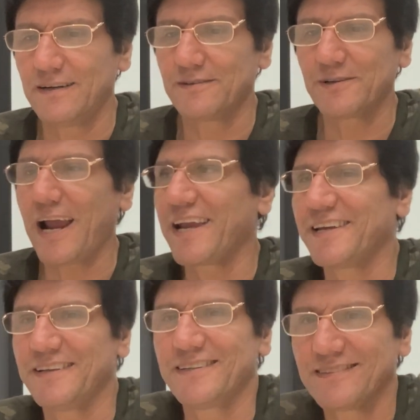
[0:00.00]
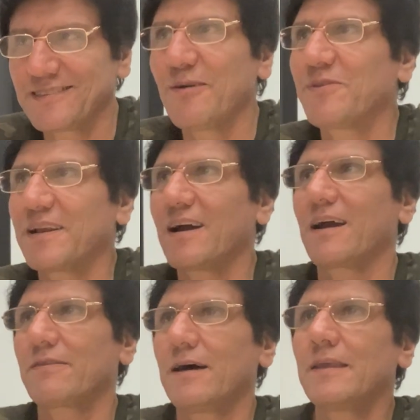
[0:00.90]
rain, something
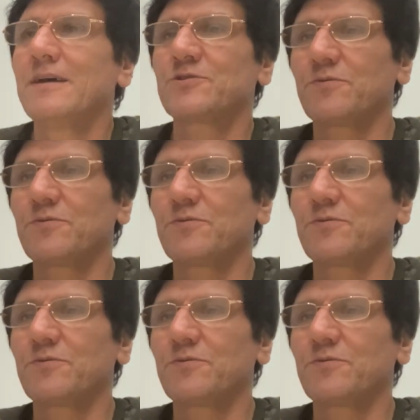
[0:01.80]
like that. So